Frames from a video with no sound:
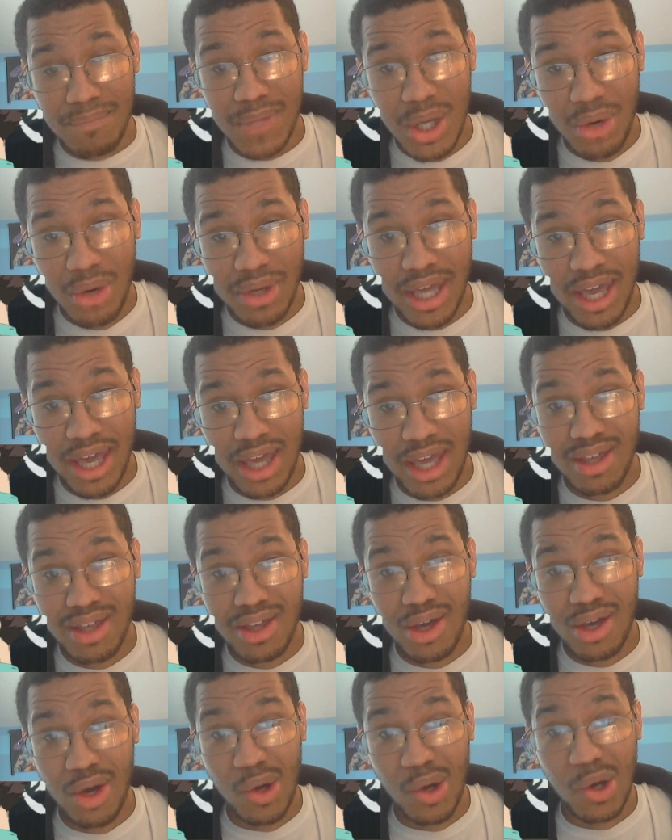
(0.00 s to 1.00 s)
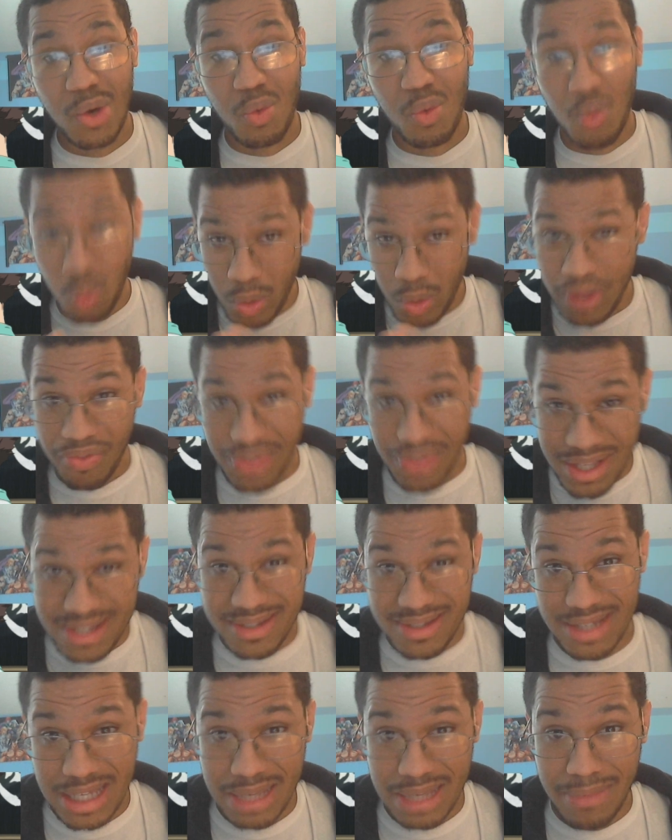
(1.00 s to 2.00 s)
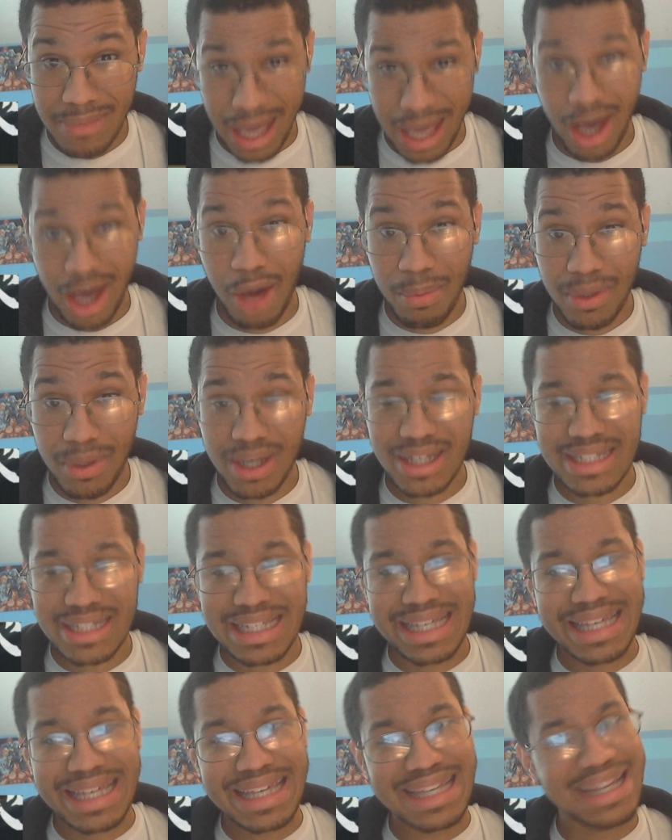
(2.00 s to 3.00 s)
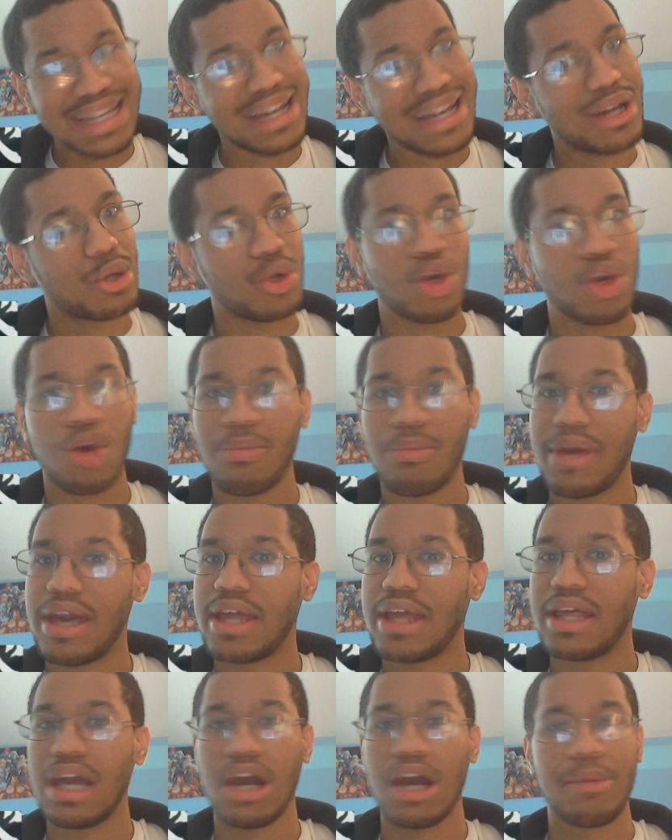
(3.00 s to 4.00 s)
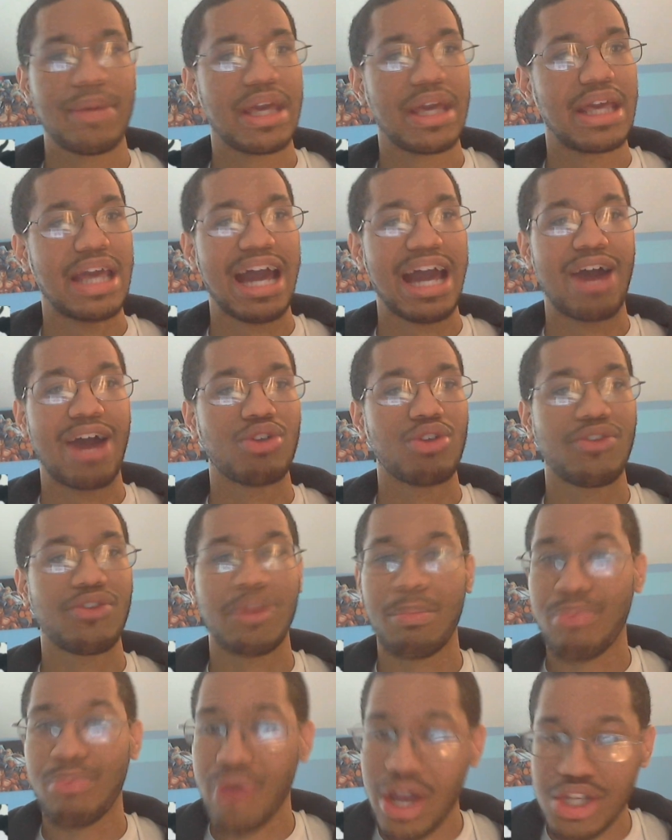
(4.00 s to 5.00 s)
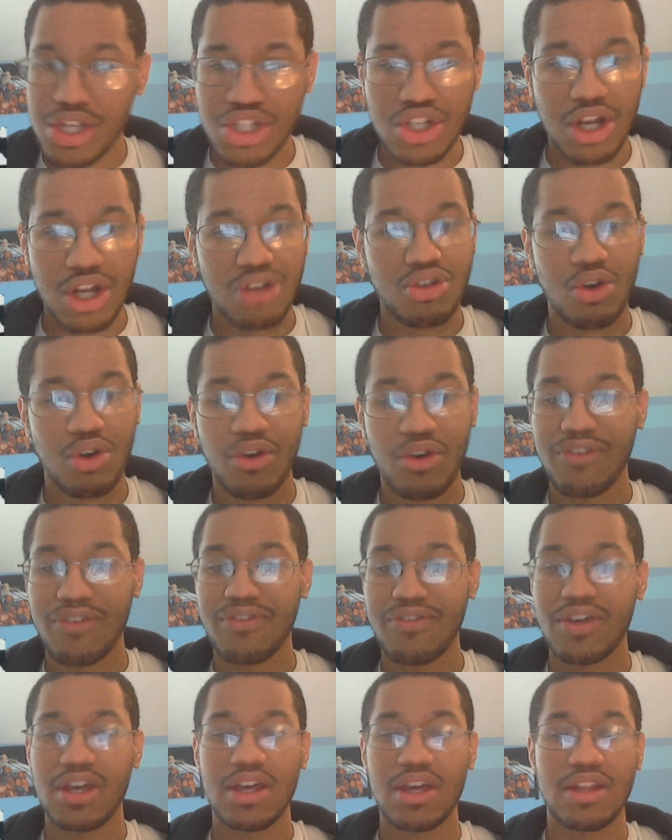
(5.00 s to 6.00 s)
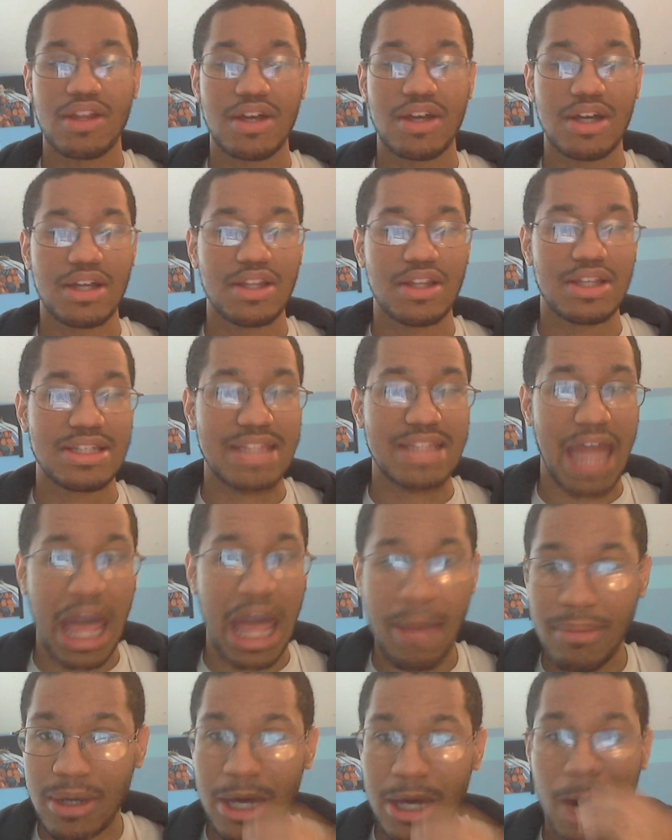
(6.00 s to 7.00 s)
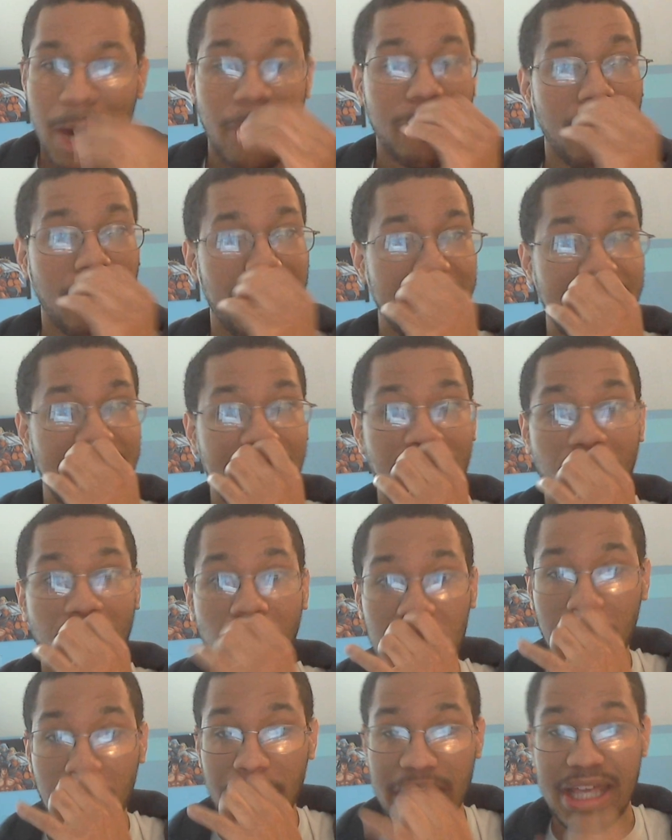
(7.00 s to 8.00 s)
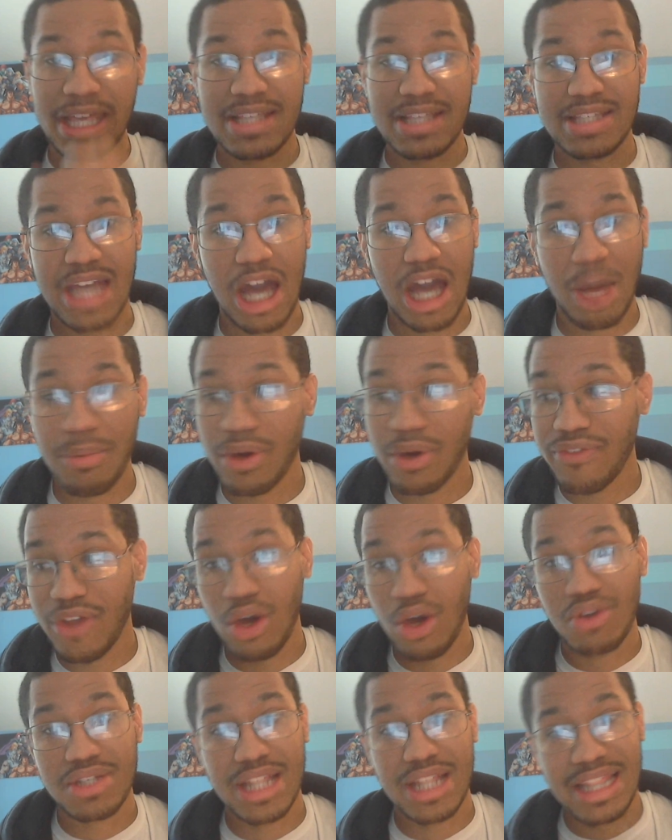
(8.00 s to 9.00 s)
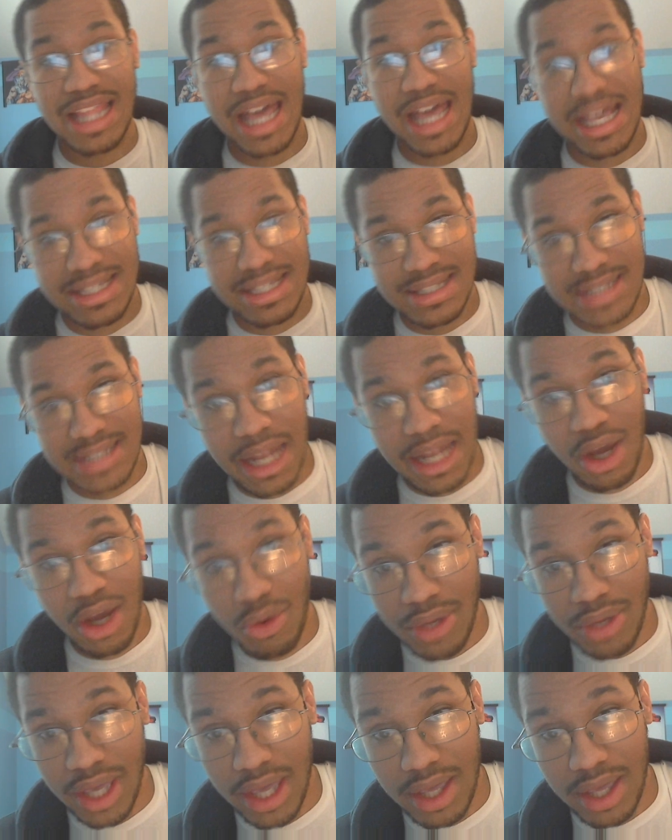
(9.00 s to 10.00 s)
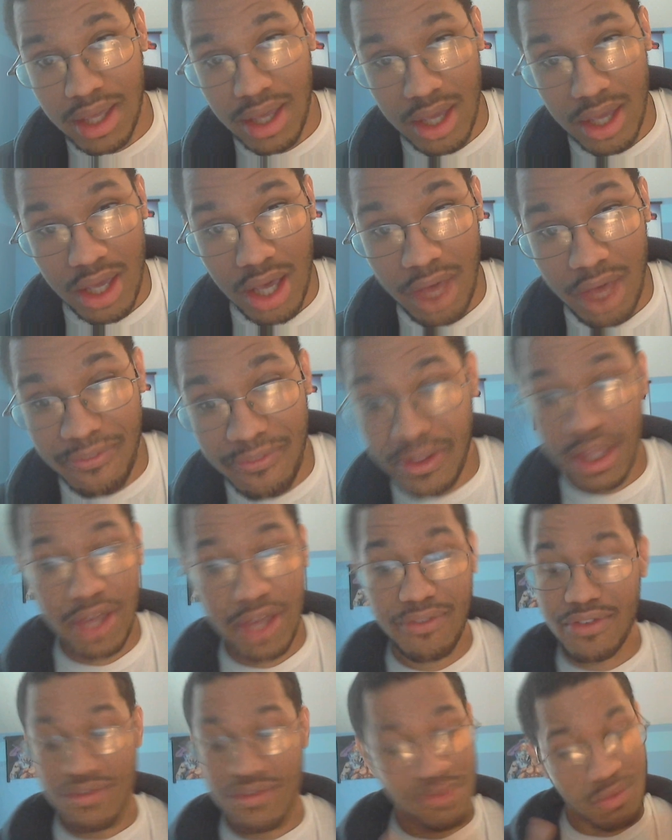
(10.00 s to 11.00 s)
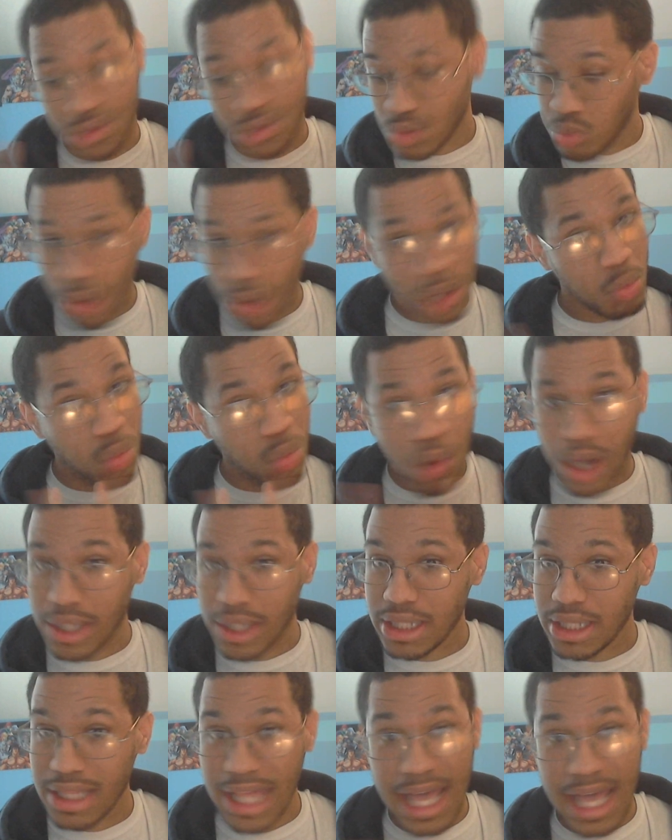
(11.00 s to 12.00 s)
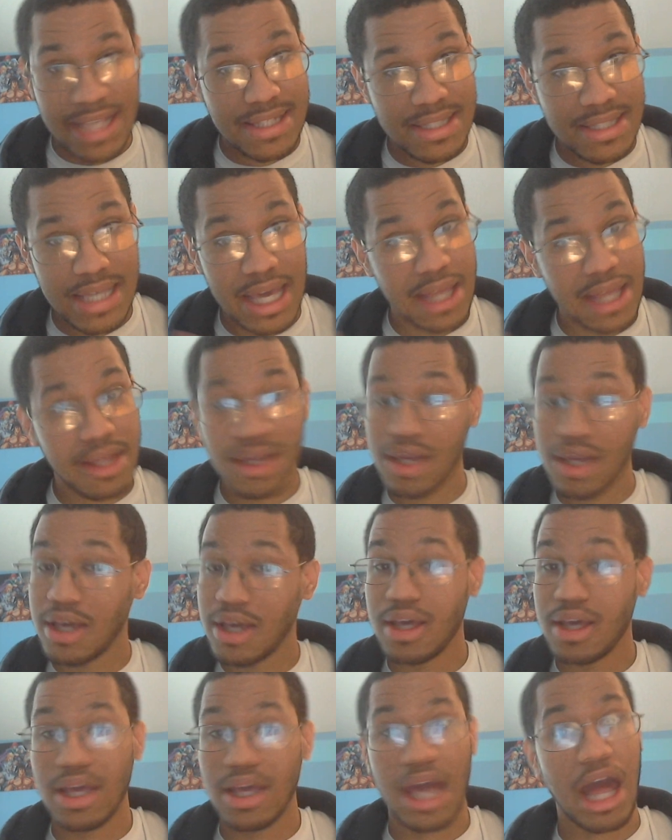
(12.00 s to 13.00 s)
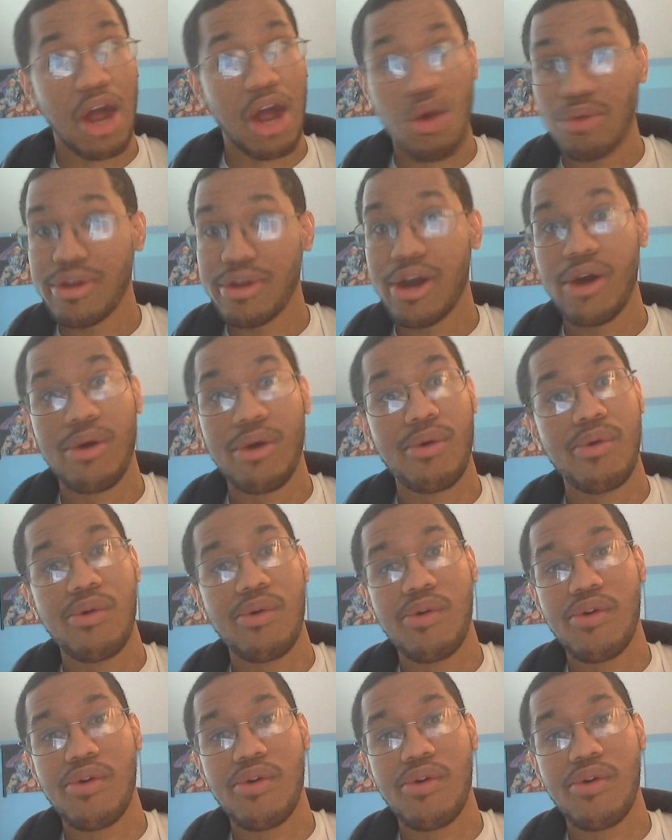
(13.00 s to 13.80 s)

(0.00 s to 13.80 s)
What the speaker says: okay, with this team, Alba, I don't know, man. I mean, I don't know if the pressure, I don't know if the stamina, I don't know if they can hold up against Alba if they go to the last set, okay, if it was 1-1 last set, I don't know.